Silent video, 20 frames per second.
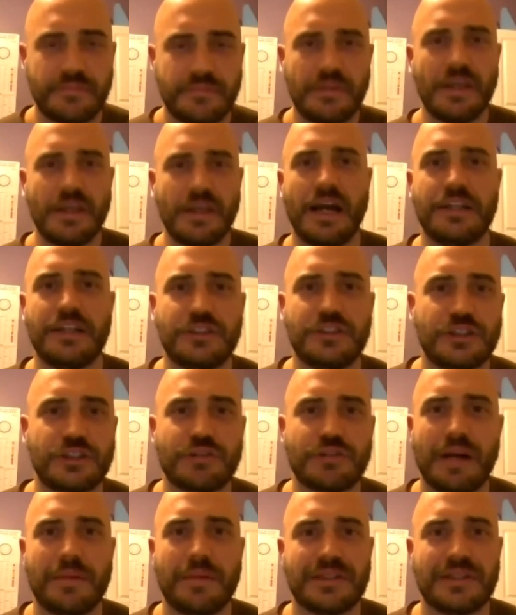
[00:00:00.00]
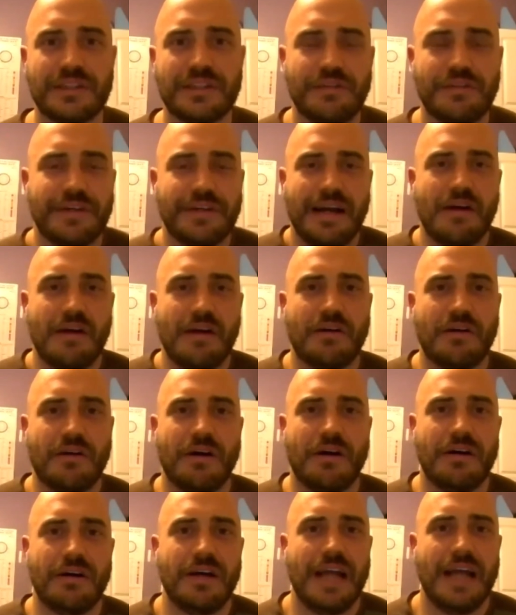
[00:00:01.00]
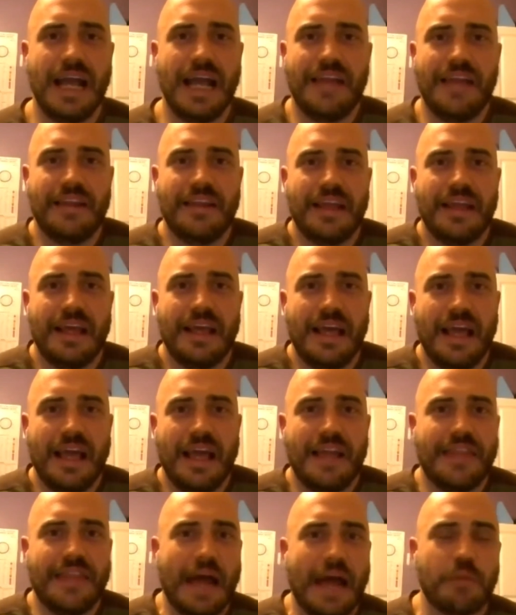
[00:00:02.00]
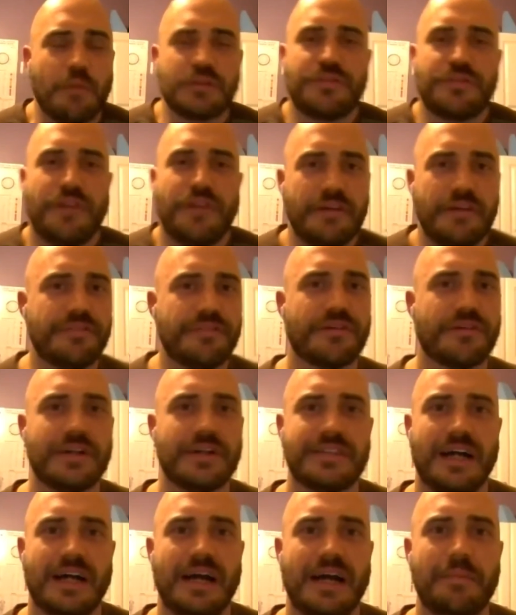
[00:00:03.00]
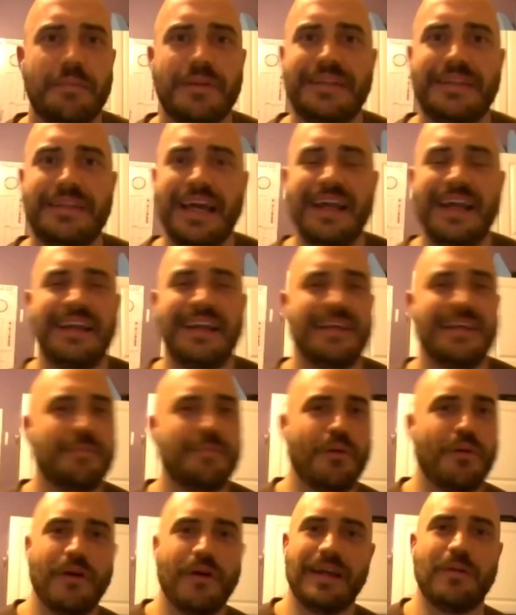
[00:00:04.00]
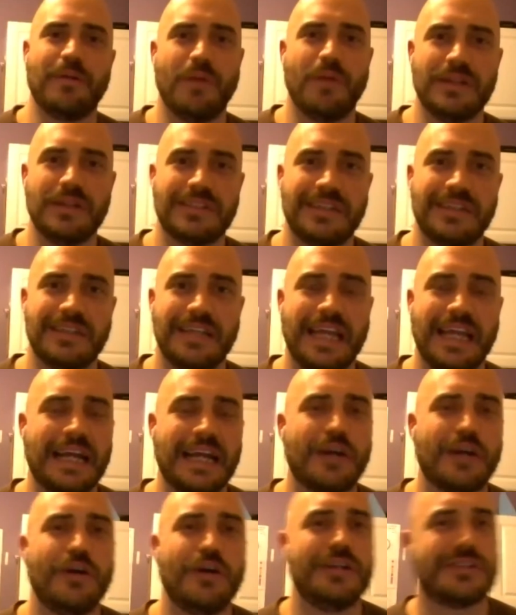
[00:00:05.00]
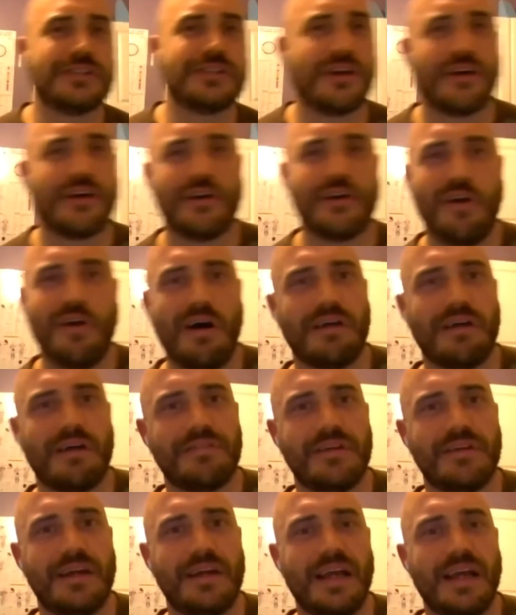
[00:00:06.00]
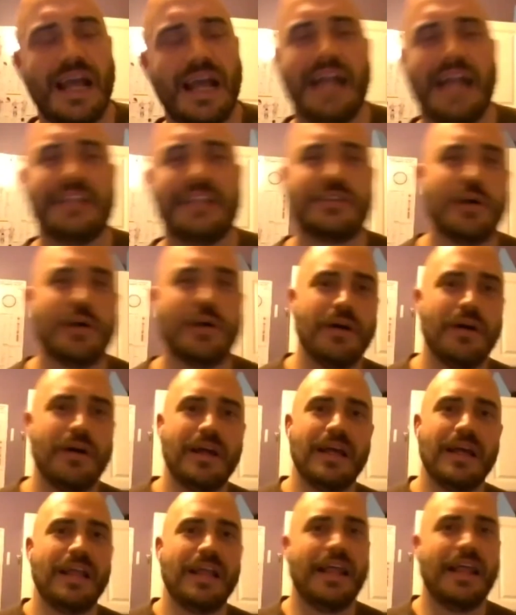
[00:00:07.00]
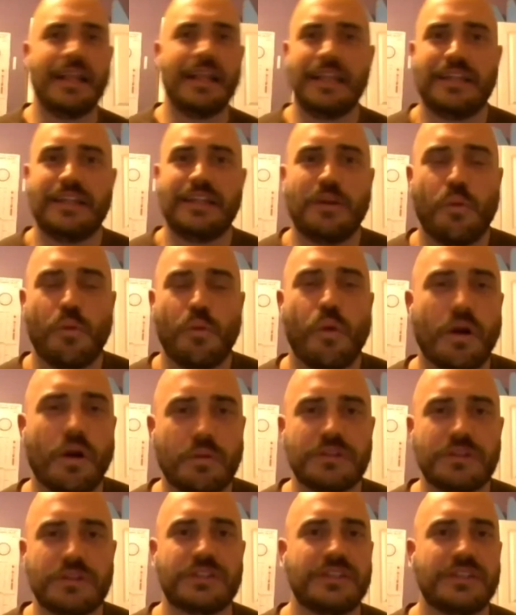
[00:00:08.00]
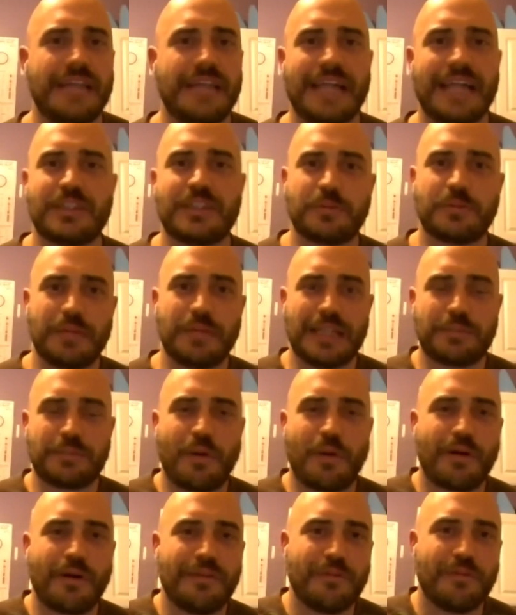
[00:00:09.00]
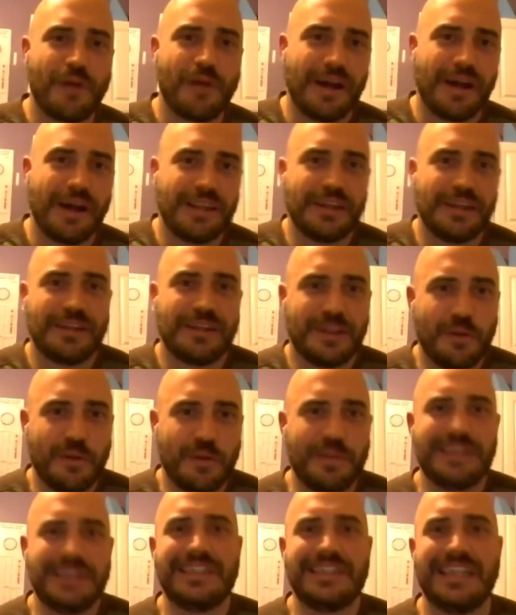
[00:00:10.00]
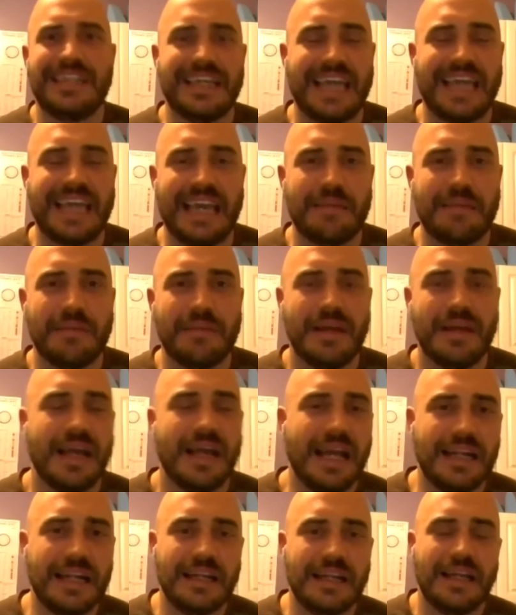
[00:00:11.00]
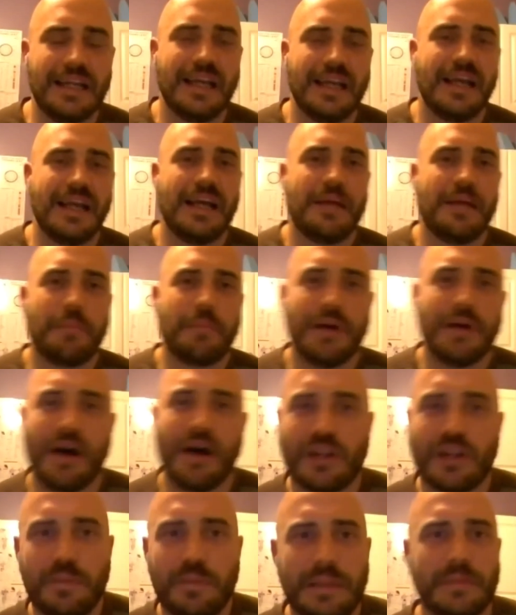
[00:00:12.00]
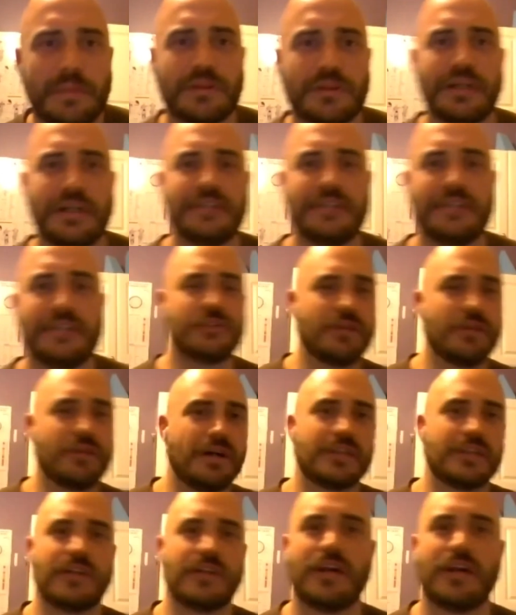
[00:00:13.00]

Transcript: I used to drown myself in alcohol. And and that was fun for a time, but then boy, it wasn't and I couldn't turn it off. Mm-hmm. And so where was that's that's part of why the the obesity came. And but other people they're into drugs.